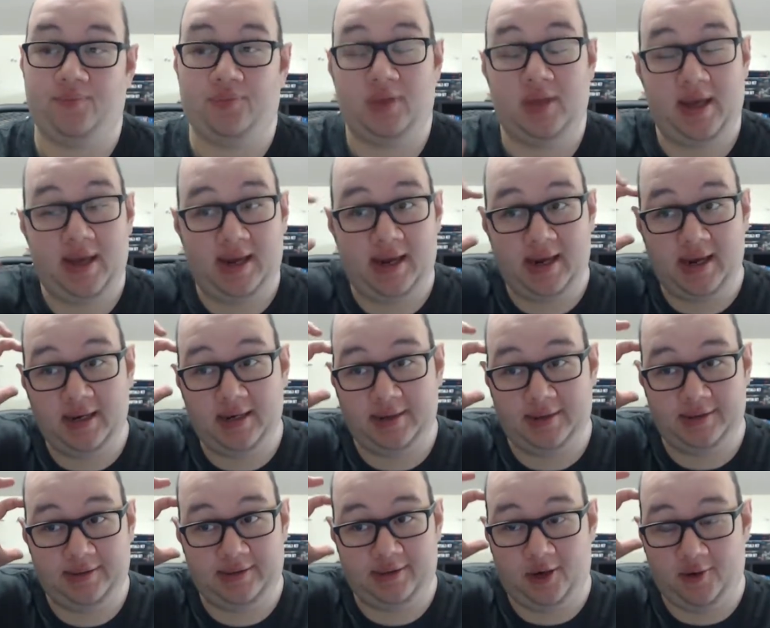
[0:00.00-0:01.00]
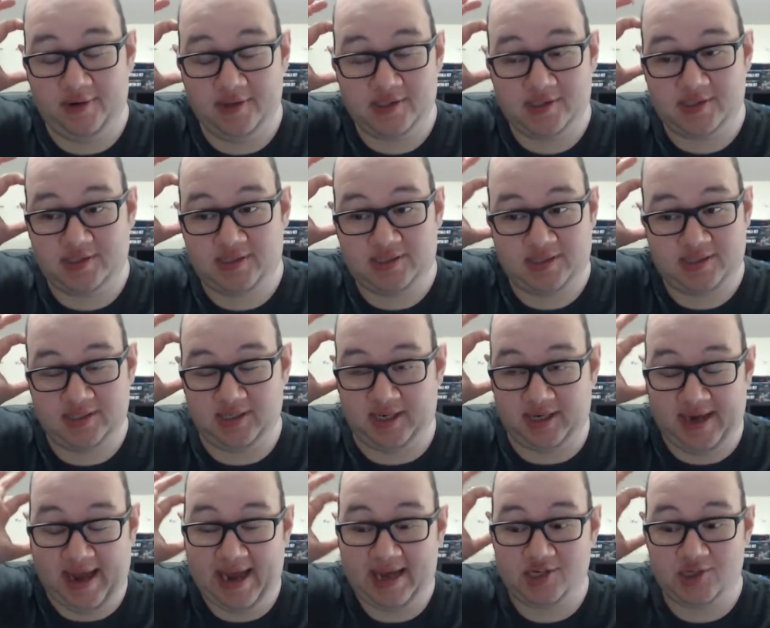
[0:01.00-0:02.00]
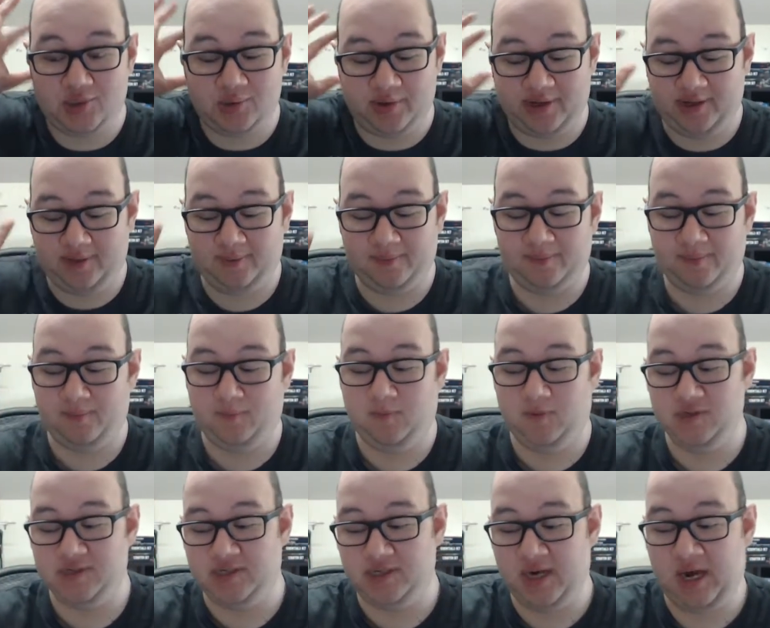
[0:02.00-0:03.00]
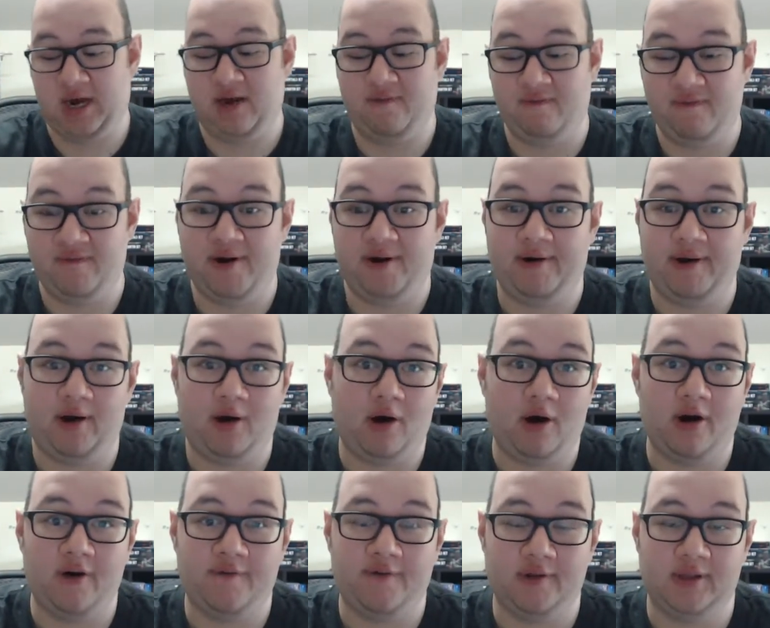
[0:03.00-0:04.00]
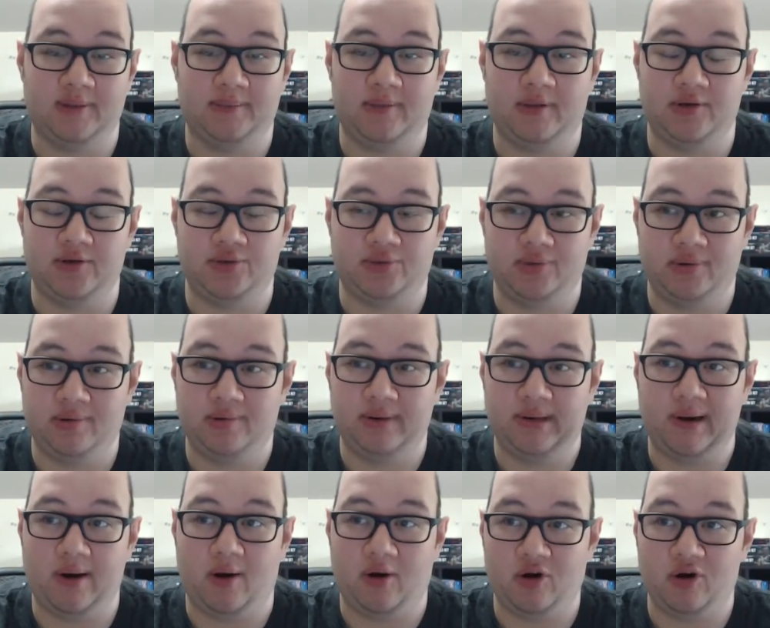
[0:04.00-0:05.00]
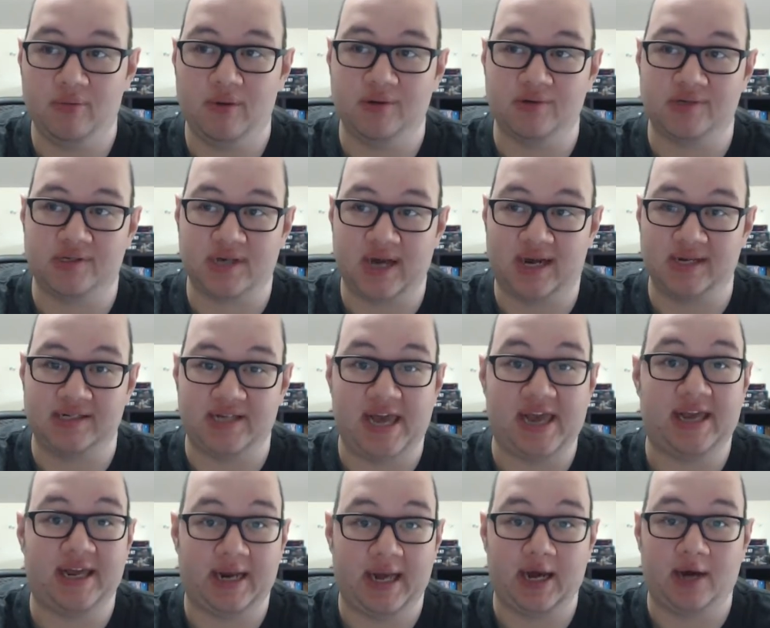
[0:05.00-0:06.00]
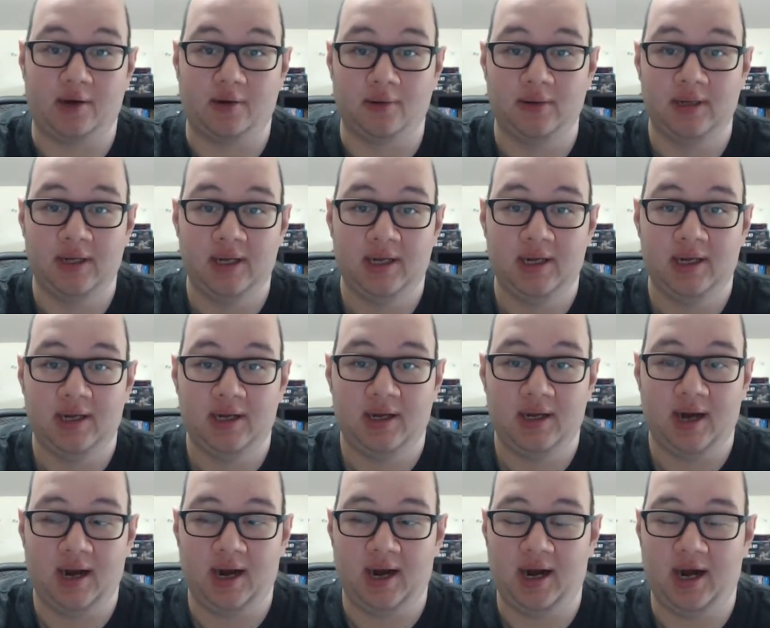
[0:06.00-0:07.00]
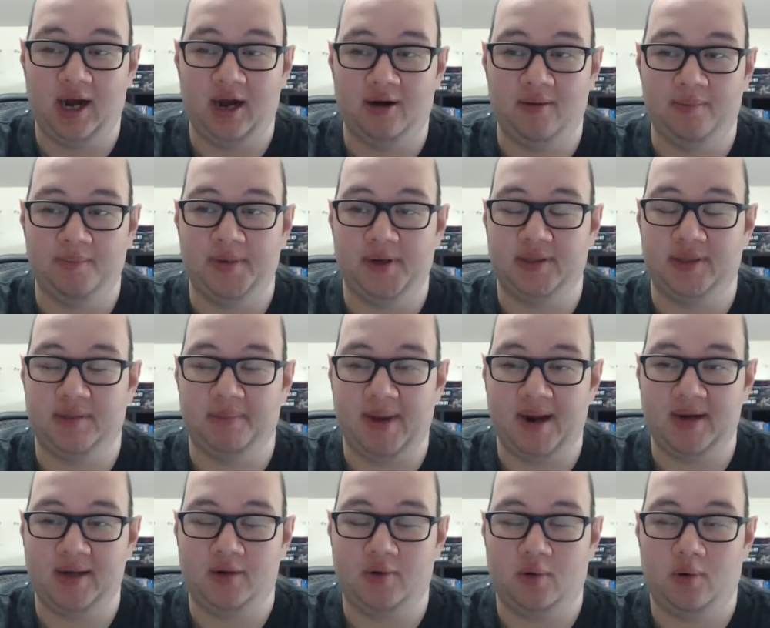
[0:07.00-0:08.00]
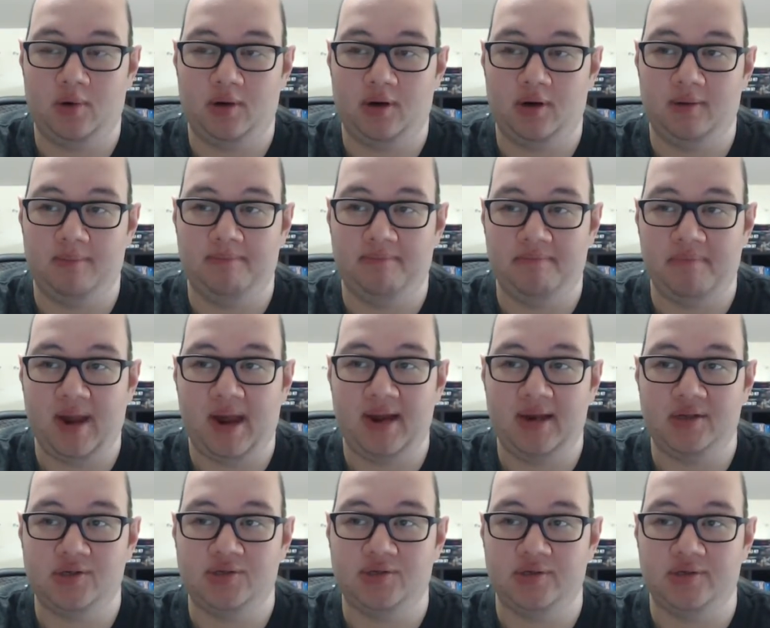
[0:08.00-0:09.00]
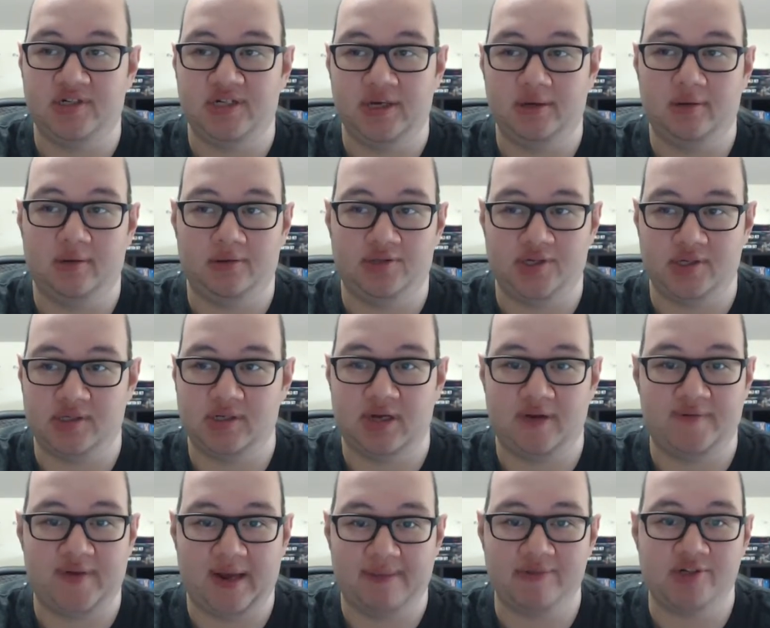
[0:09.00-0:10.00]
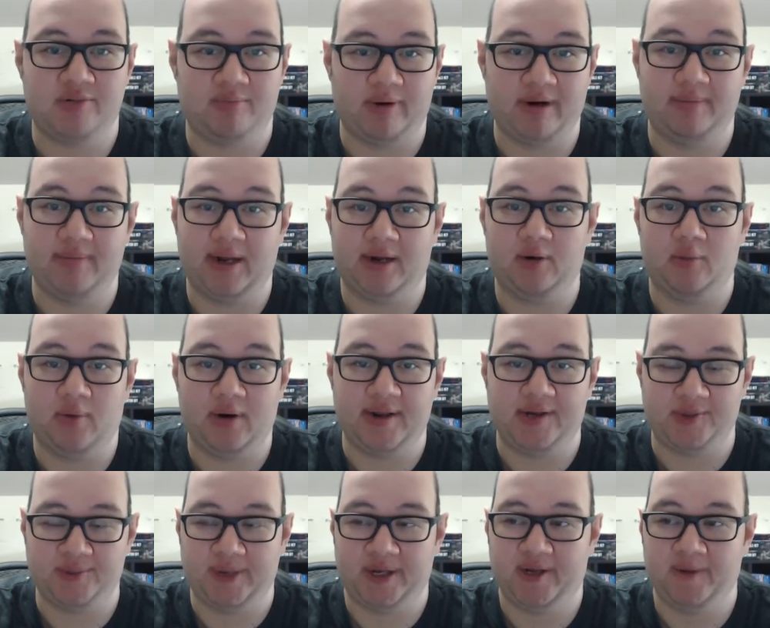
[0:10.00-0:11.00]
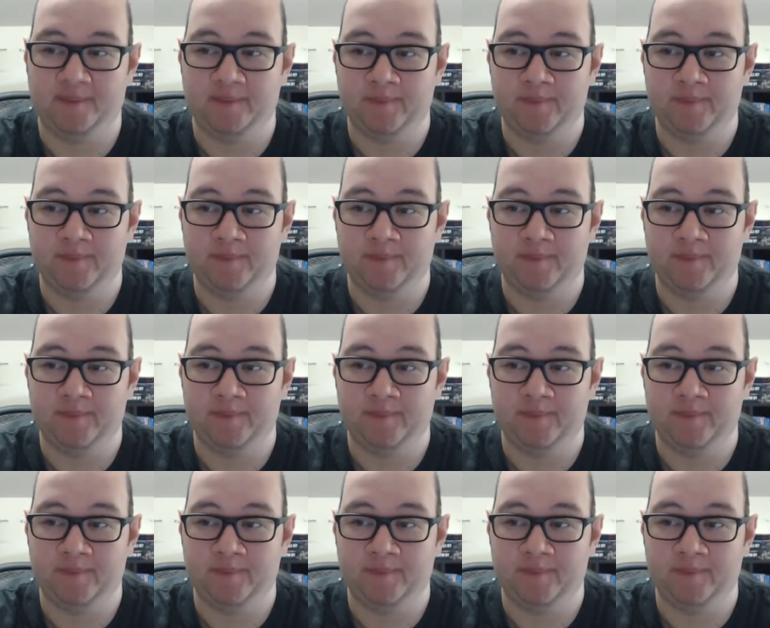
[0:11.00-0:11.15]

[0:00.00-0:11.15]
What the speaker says: and it actually was not very hard for them. The druid almost got taken out, but the Manticore managed to deal just enough damage to bring him down to 1 HP.